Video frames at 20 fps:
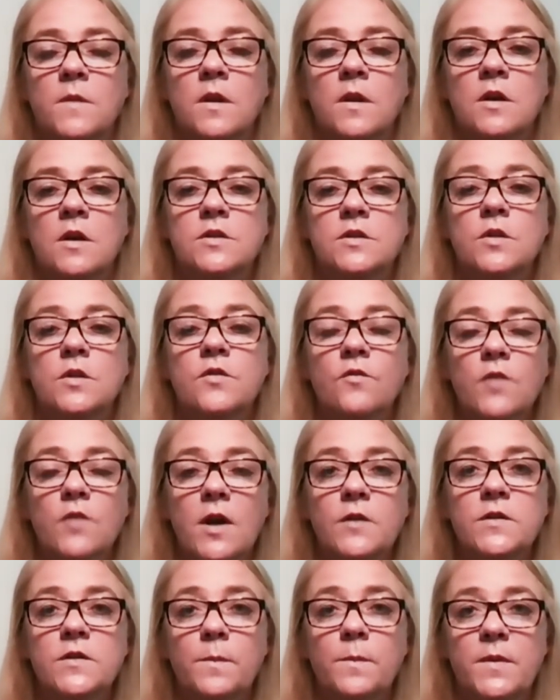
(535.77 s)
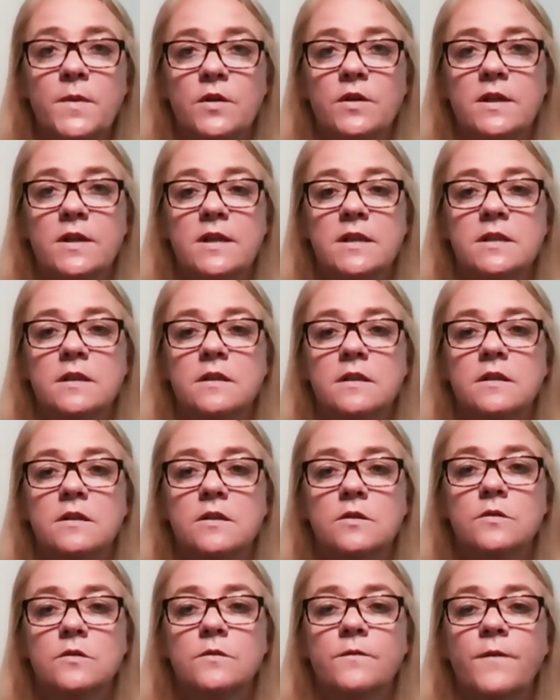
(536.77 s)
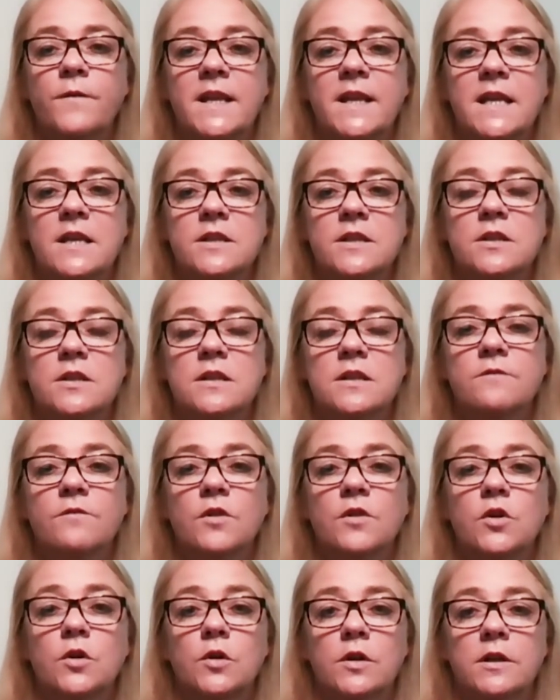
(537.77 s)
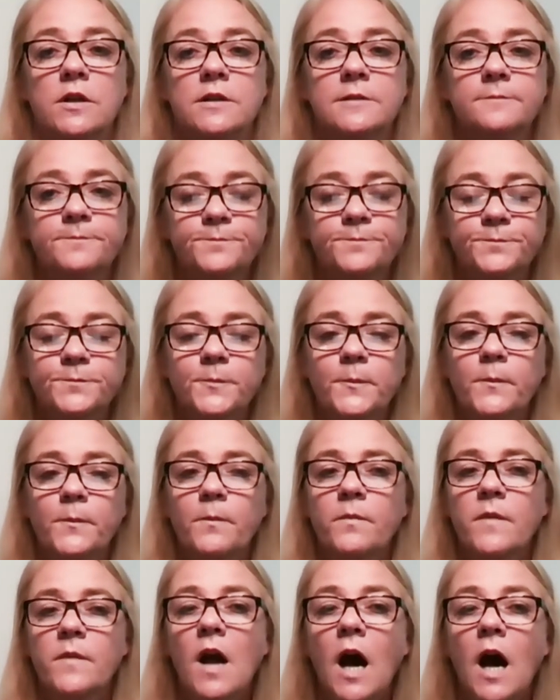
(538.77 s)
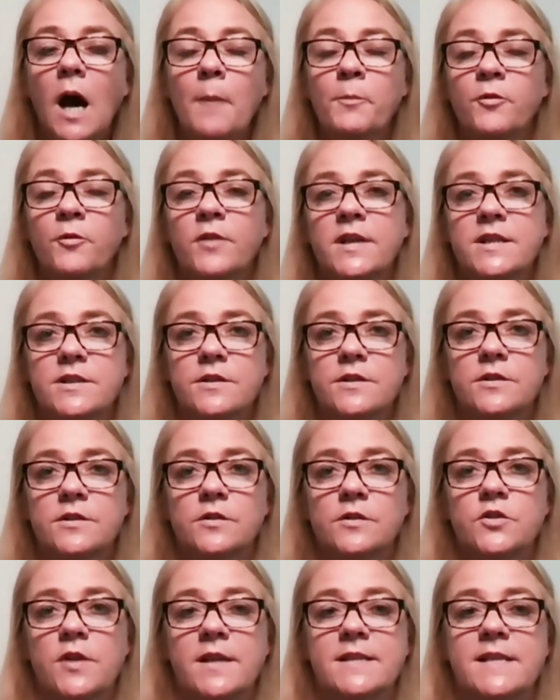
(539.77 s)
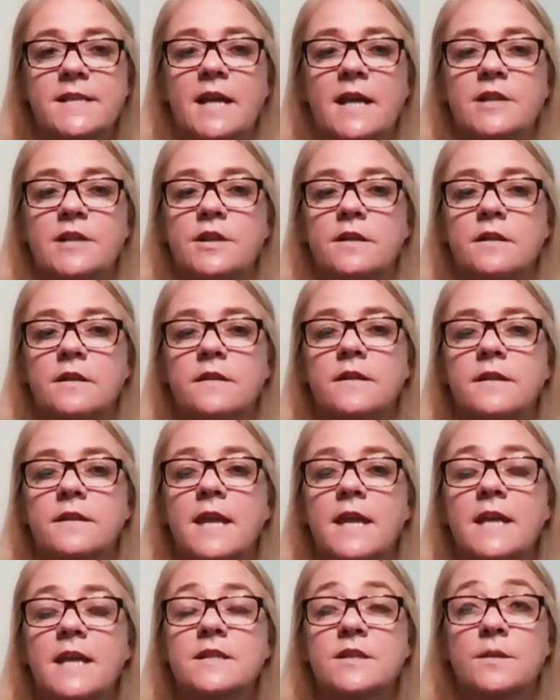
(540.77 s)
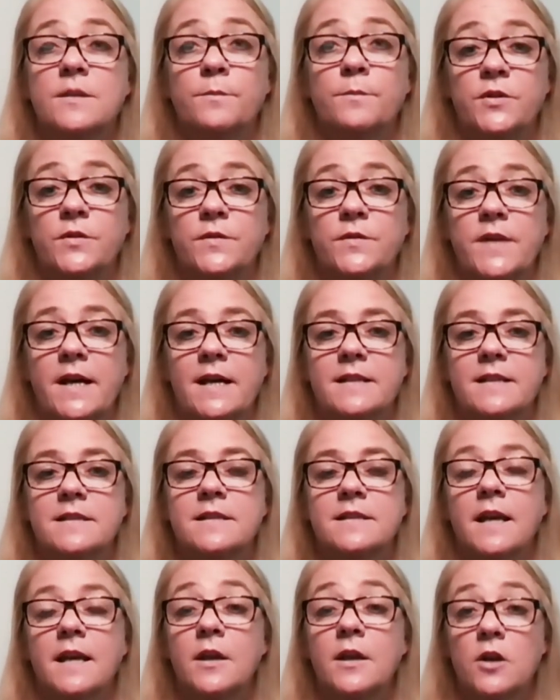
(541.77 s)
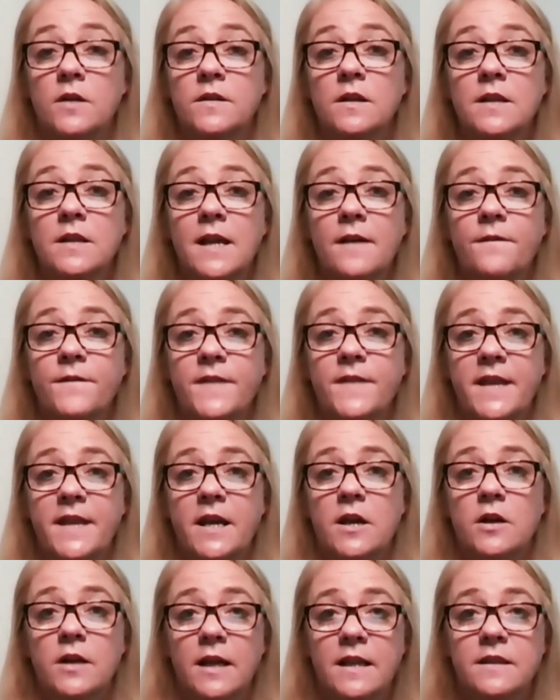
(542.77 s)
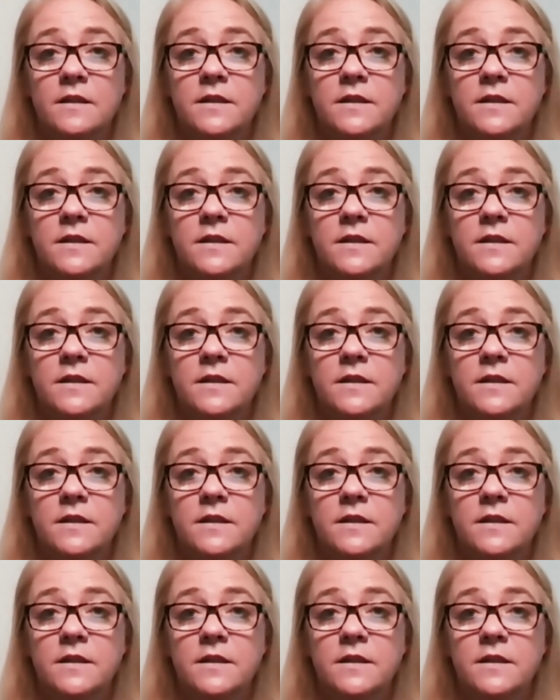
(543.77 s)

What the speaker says: So throughout the period, you financially record operational transaction. That's the blue dots. And on the left there, in the